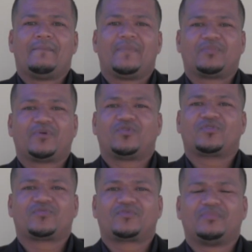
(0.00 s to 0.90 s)
But
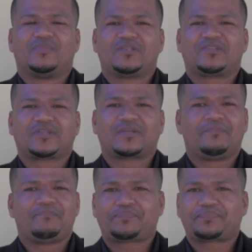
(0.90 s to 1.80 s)
because of the ministry,
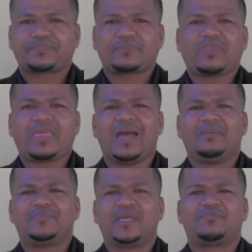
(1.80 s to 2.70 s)

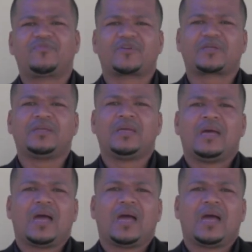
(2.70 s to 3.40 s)
I'm debt free.